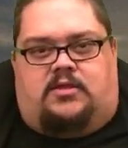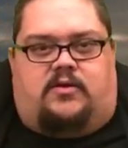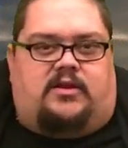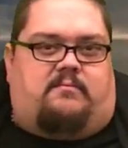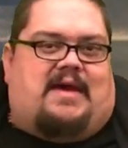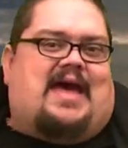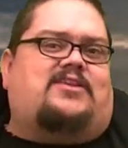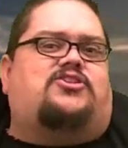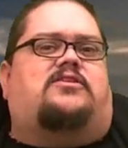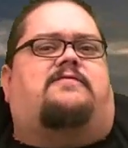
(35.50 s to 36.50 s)
You can
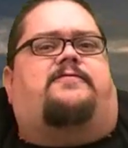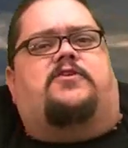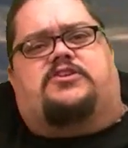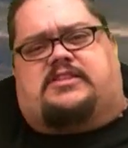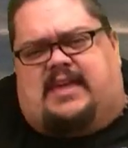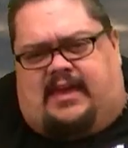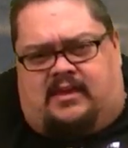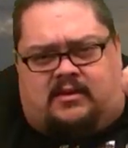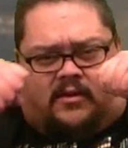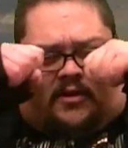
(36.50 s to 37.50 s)
imagine at first they
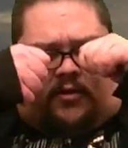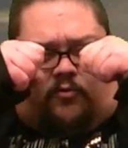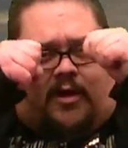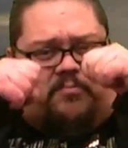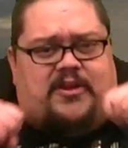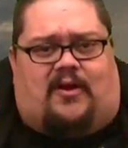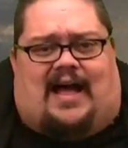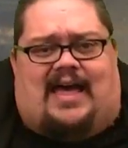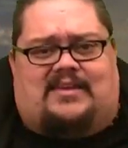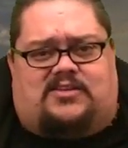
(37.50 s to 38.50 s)
rub their
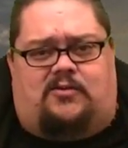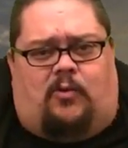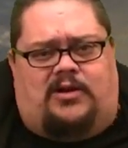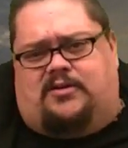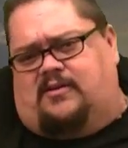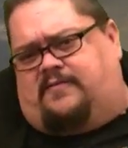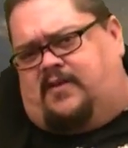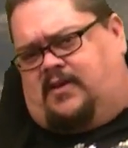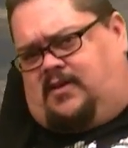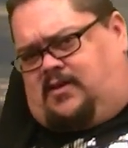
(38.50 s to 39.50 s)
eyes and wonder if
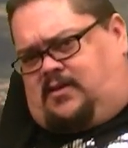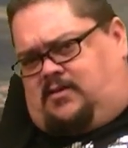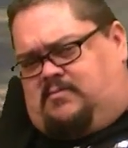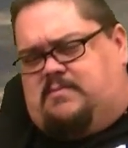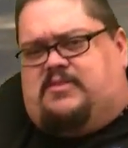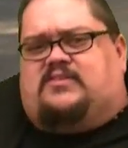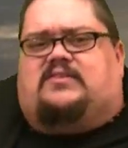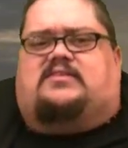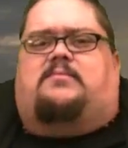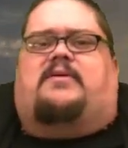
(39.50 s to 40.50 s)
maybe this
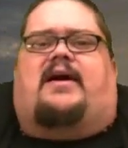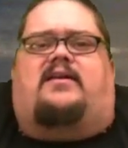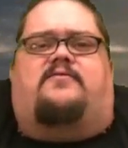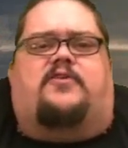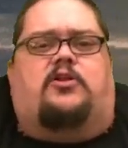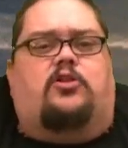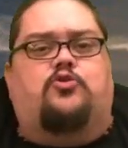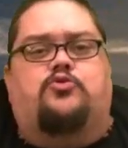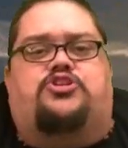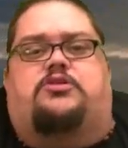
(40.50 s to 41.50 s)
is some kind of
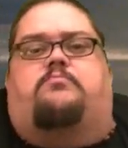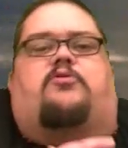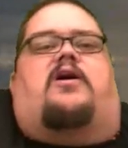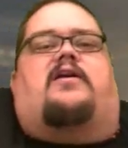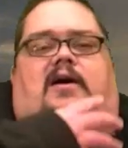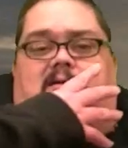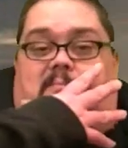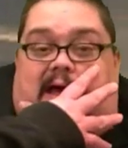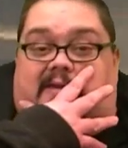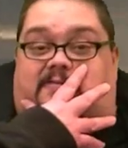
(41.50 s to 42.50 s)
illusion brought on
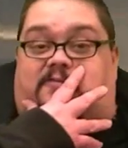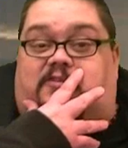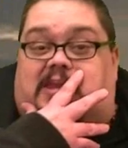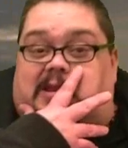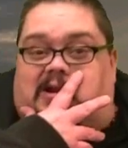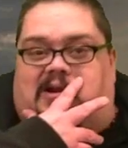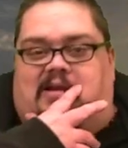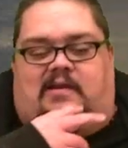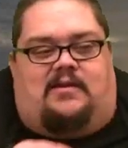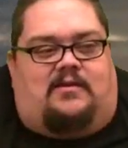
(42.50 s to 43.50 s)
by fear.
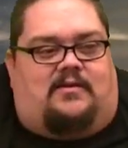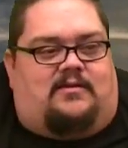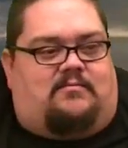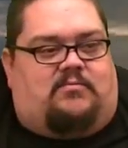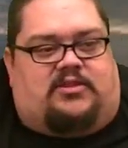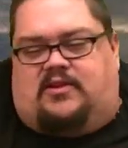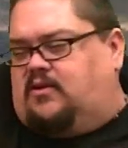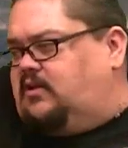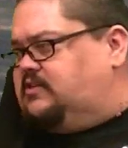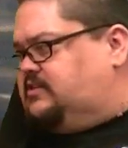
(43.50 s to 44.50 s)
But they're
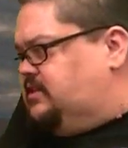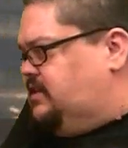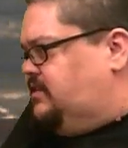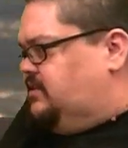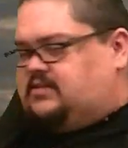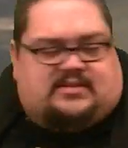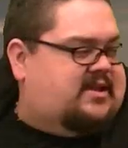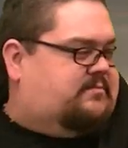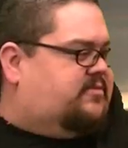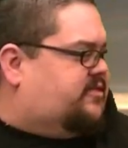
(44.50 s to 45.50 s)
all seeing the
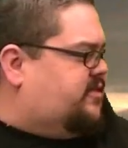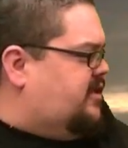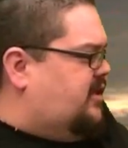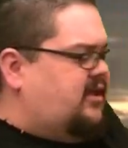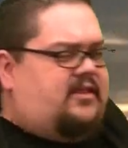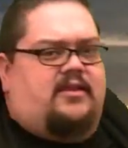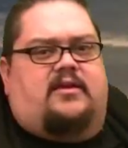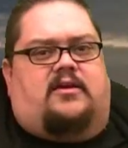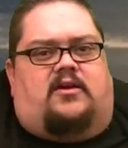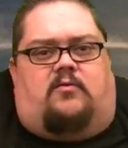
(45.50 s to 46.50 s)
same thing. And
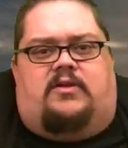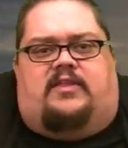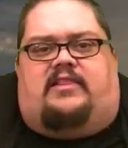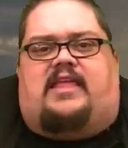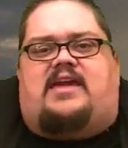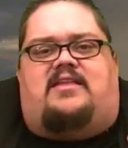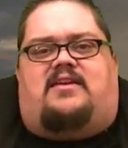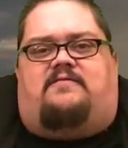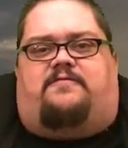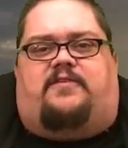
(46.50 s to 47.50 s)
when the
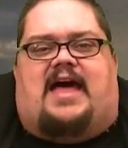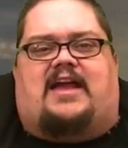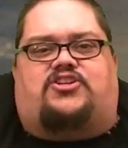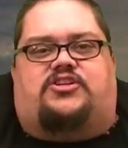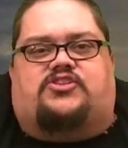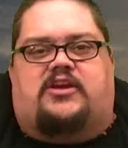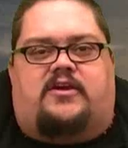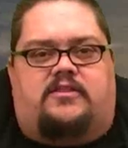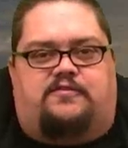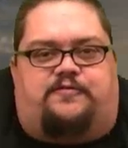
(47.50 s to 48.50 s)
lightning flashes,
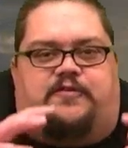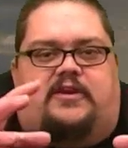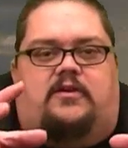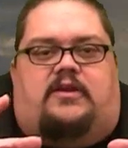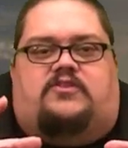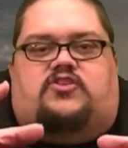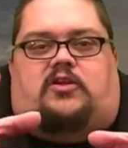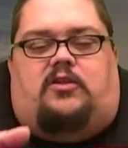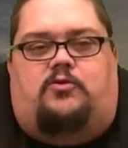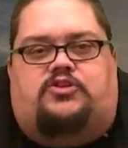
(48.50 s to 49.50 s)
the figure gets
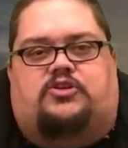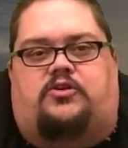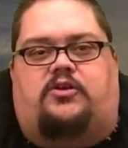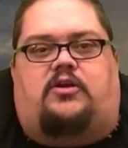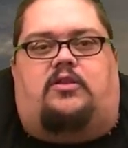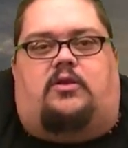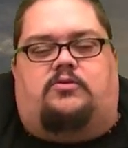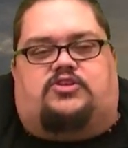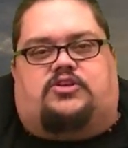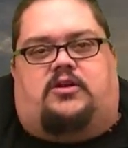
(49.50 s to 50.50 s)
closer and
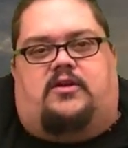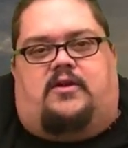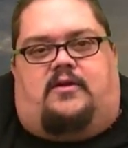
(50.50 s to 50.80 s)
closer.